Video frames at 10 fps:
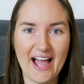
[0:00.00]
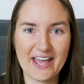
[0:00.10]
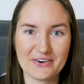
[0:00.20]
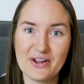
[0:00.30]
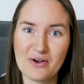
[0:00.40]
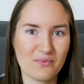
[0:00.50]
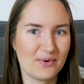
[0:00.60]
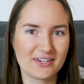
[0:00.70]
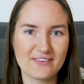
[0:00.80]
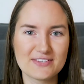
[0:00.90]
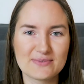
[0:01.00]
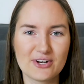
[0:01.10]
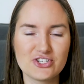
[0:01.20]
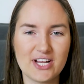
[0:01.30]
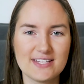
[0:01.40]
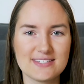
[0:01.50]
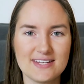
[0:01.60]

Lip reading: I don't know. We'll give this one a chance.